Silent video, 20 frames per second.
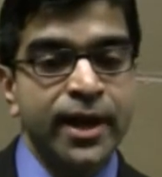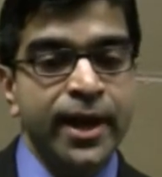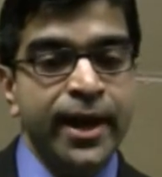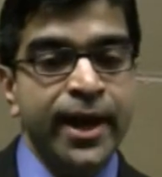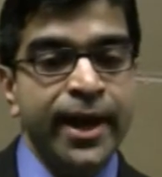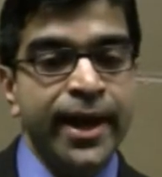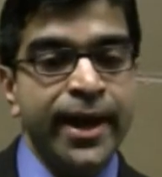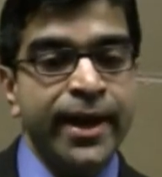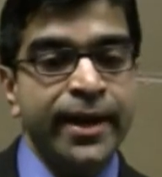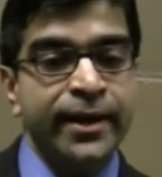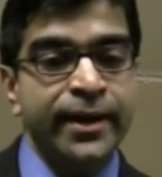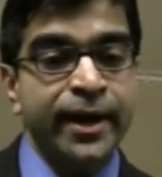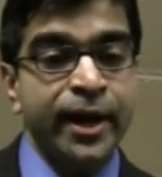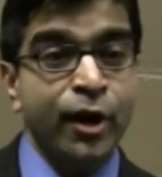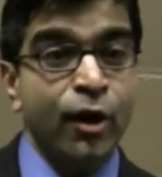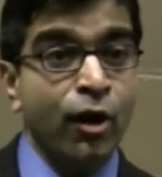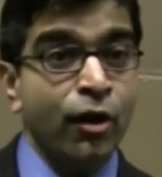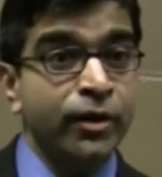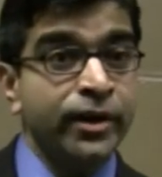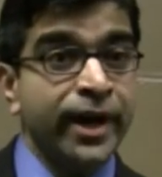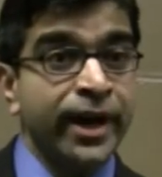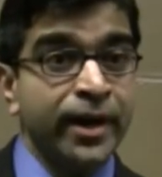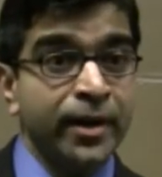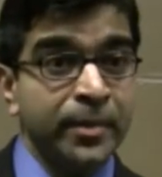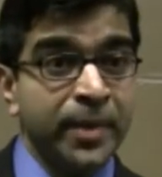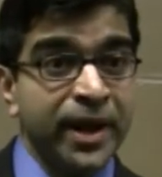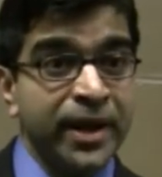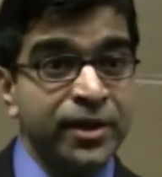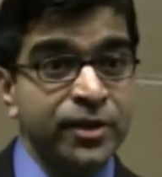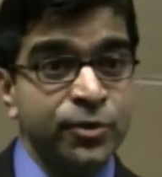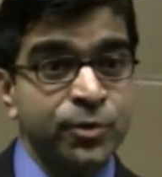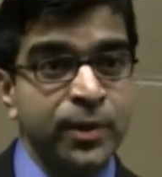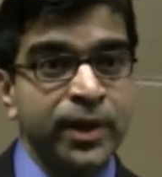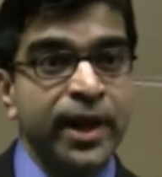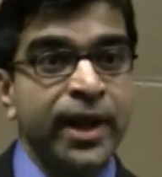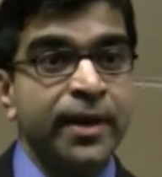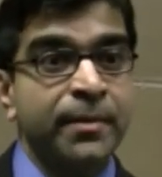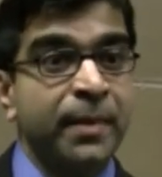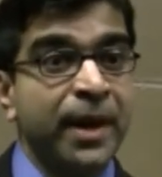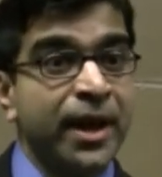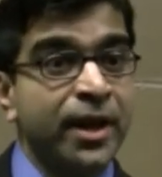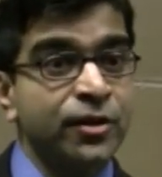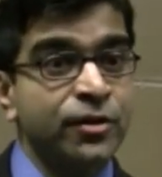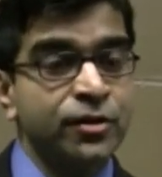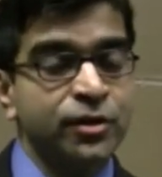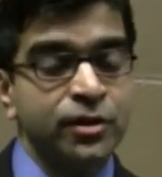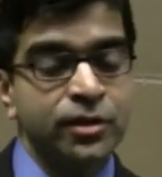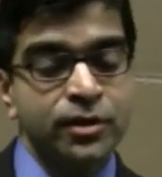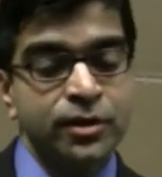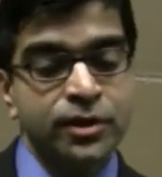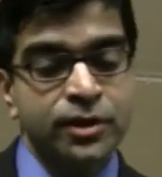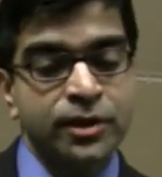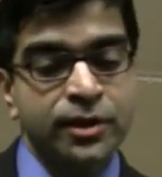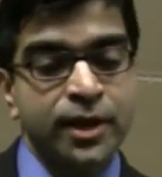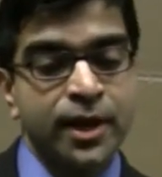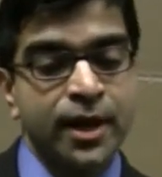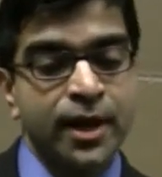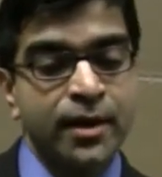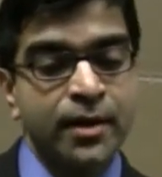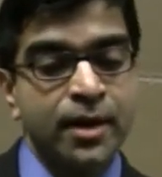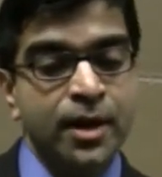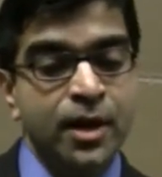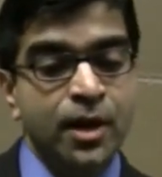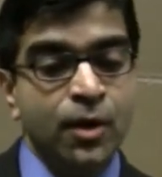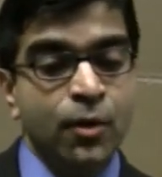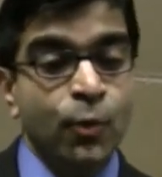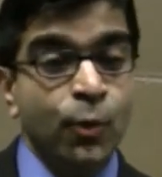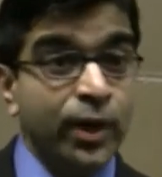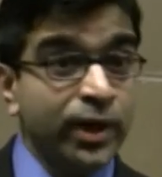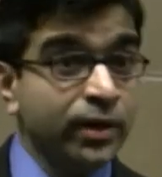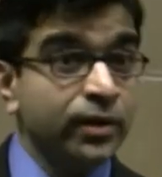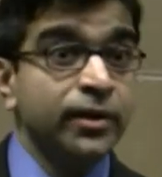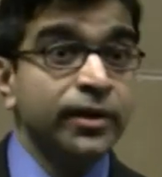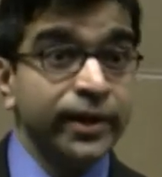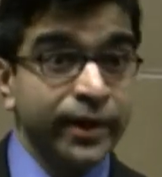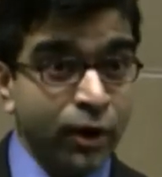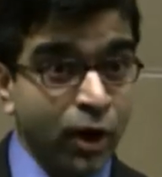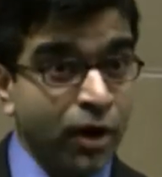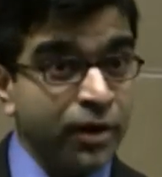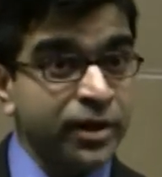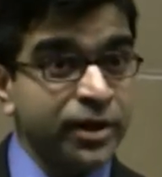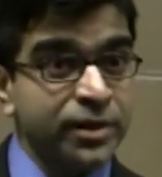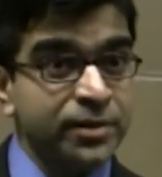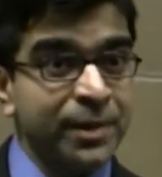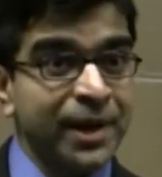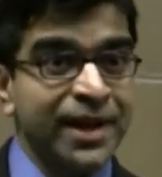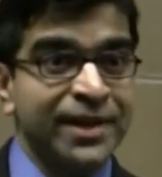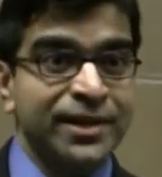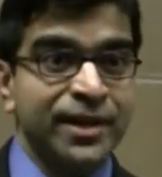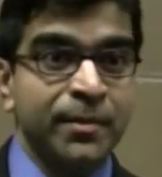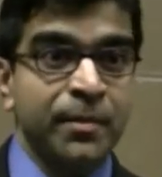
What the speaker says: And in our database, we had patients with non-dysplastic